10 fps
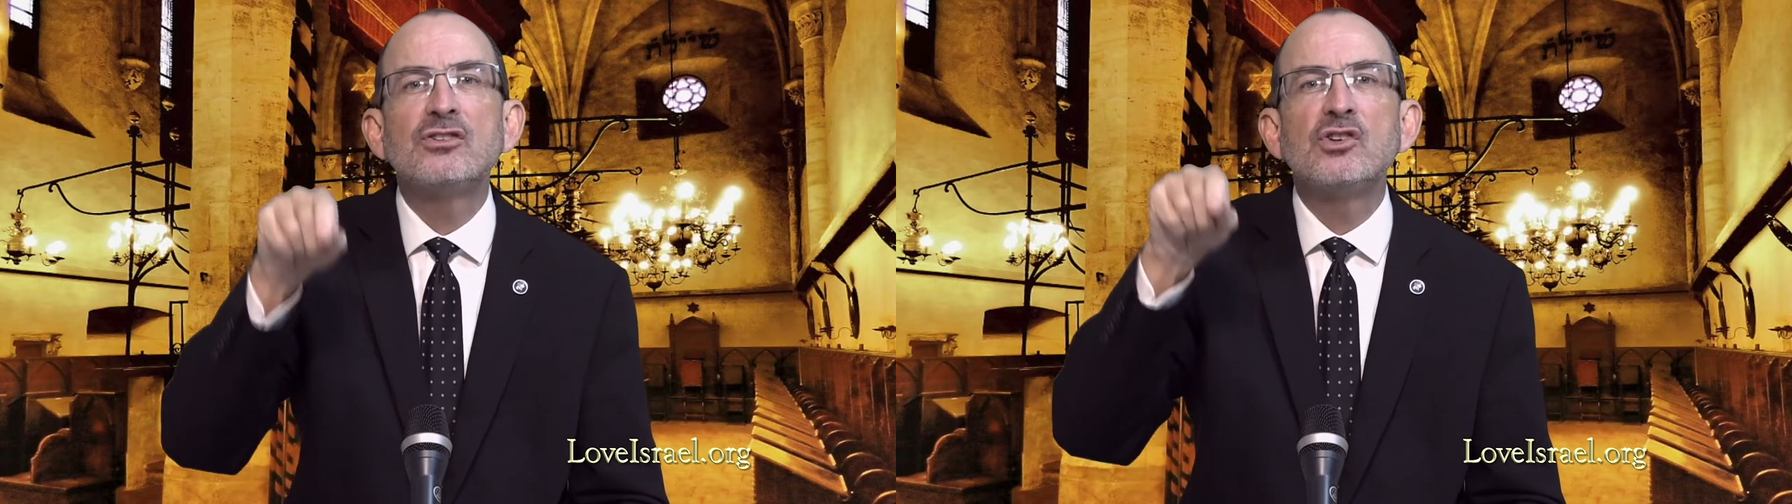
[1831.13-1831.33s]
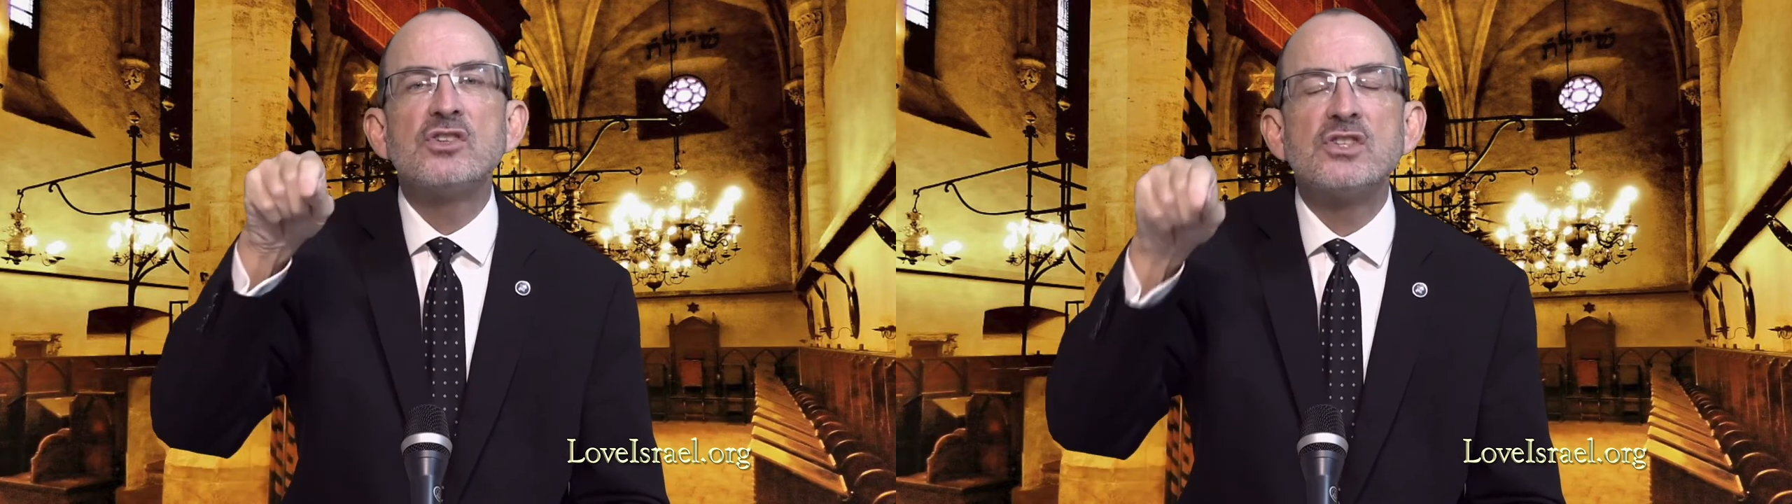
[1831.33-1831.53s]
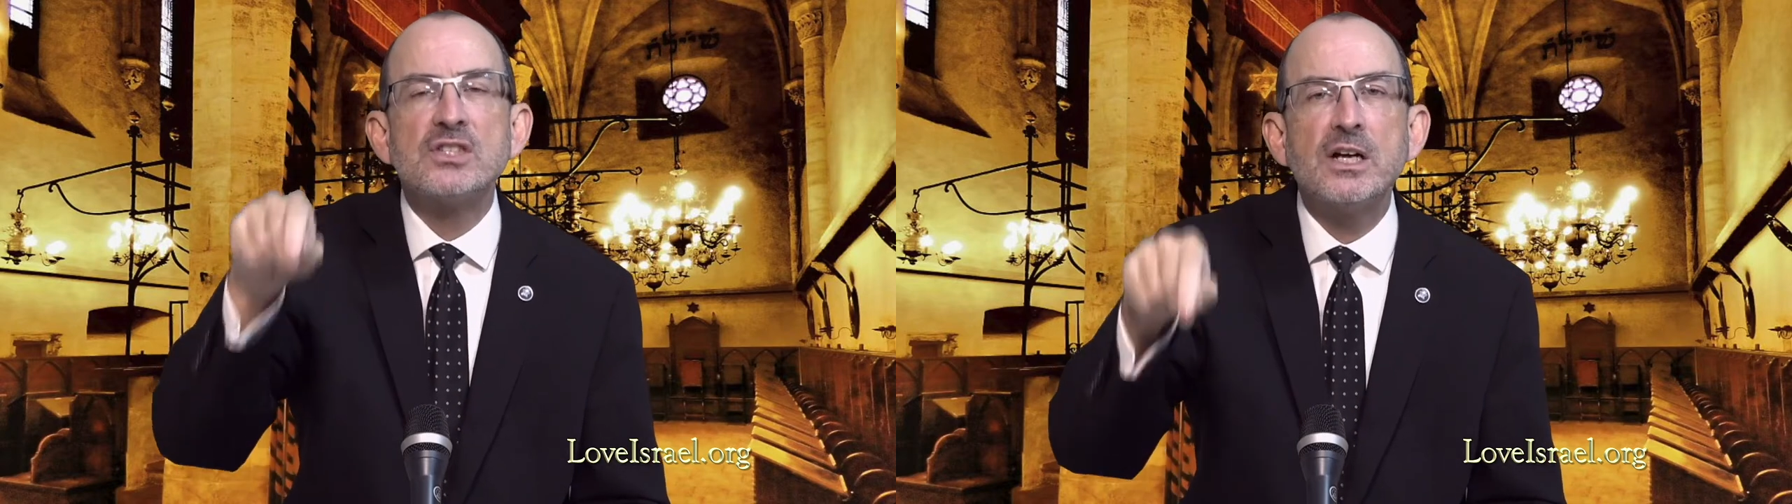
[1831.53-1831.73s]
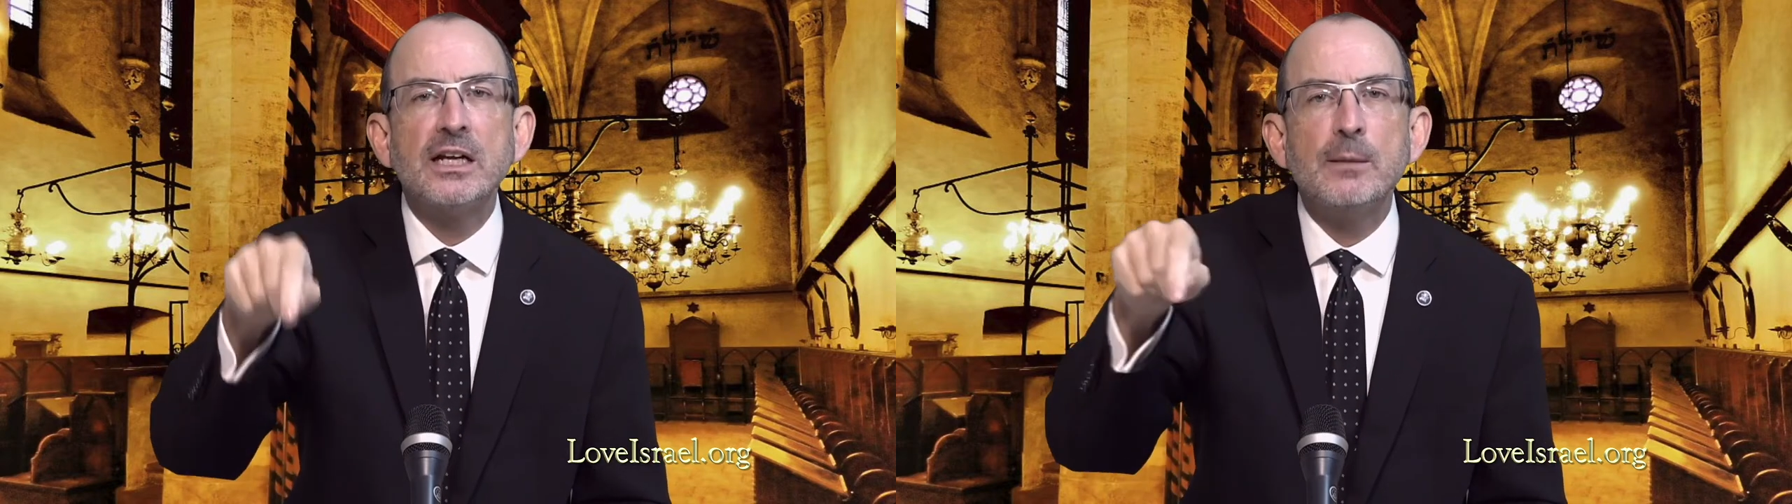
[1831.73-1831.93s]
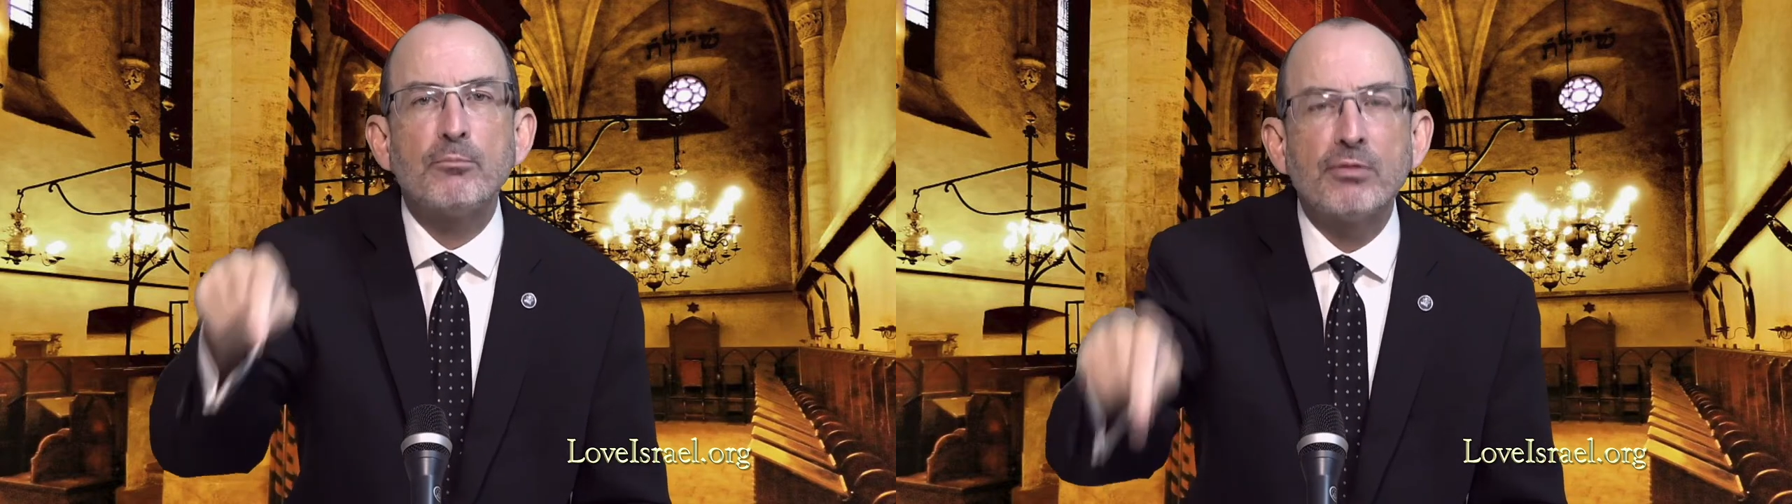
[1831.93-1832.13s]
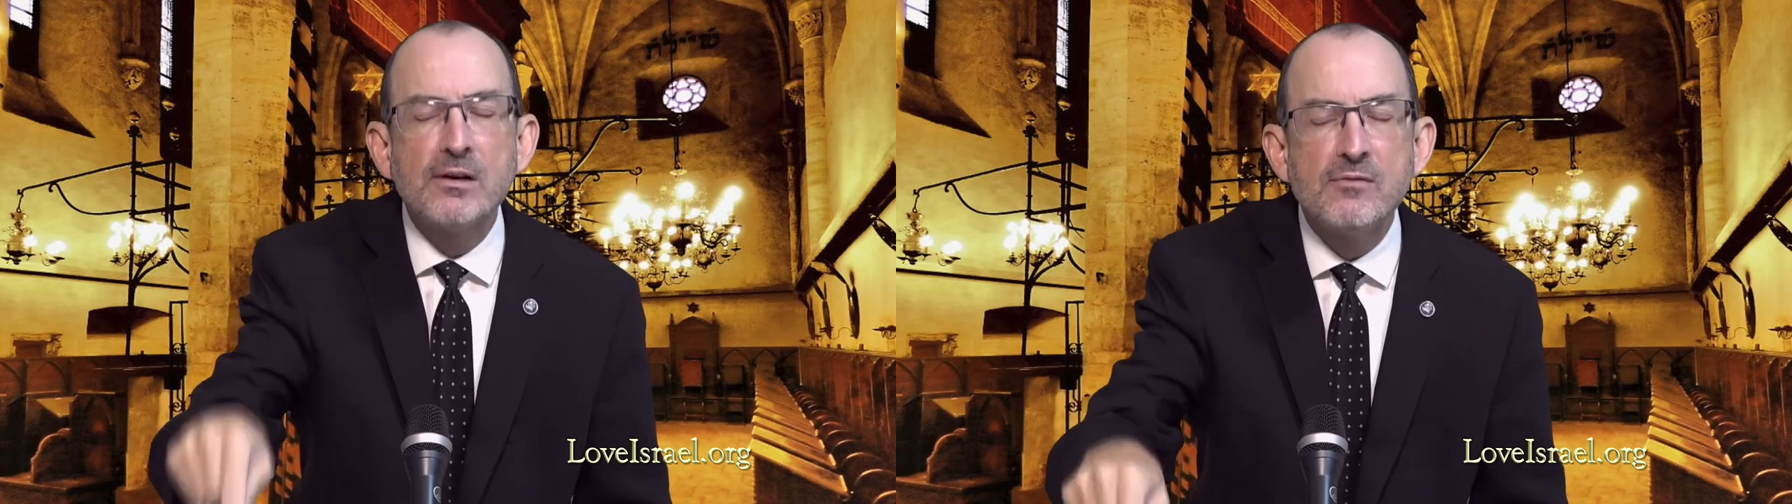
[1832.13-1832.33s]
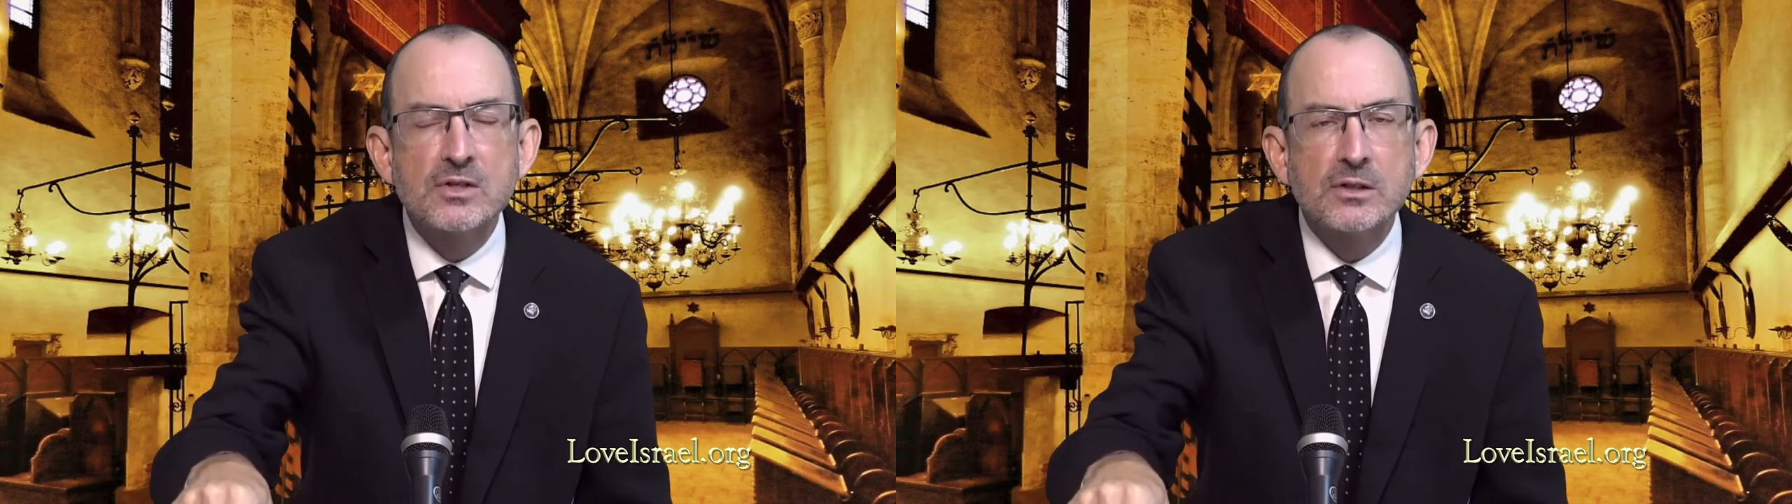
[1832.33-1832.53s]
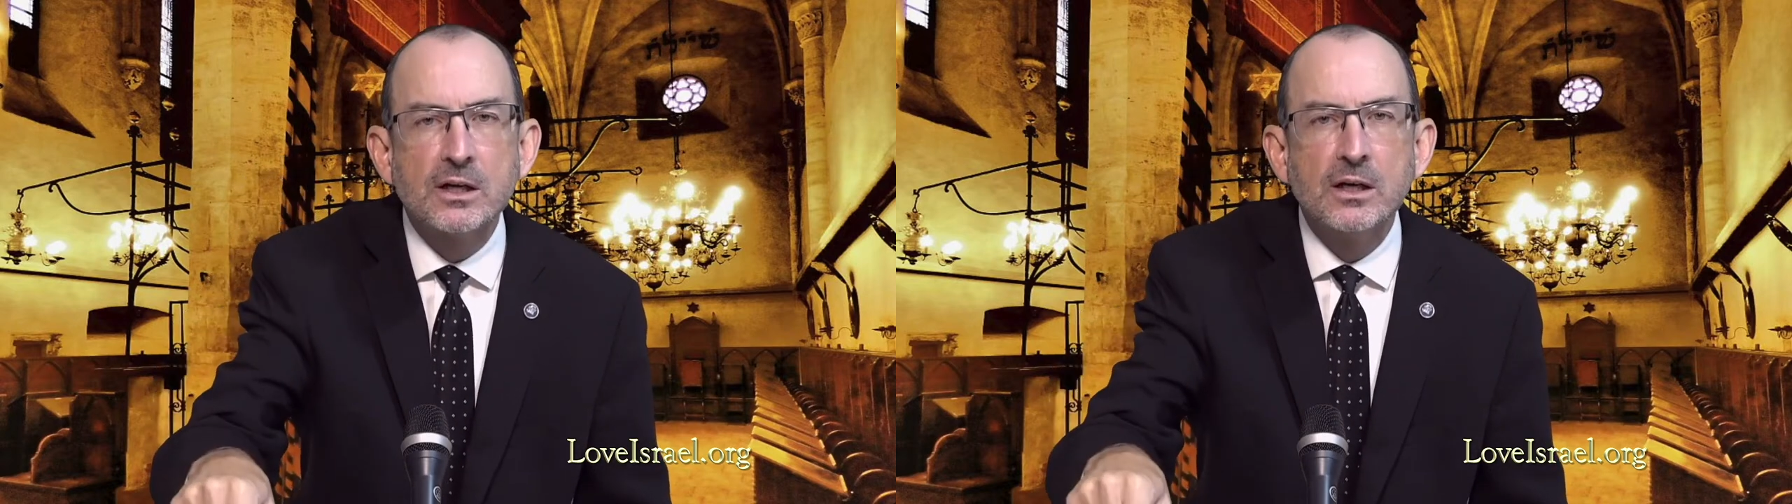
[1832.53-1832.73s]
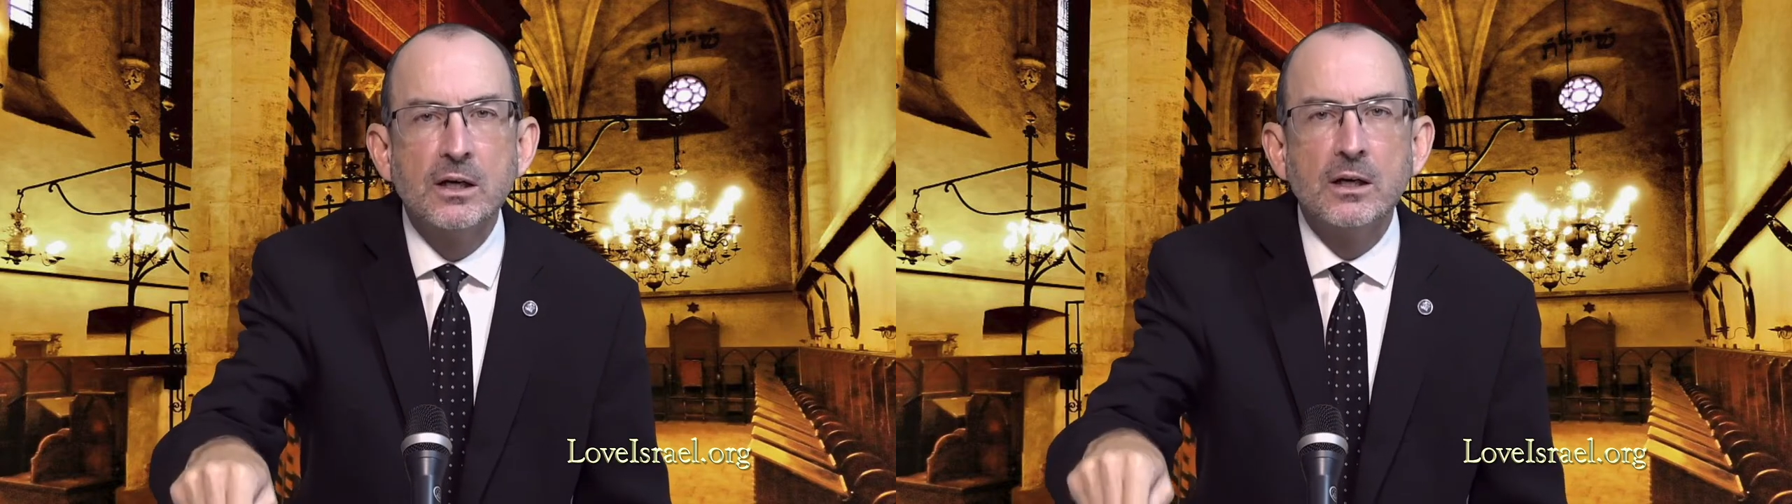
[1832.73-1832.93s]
to study previously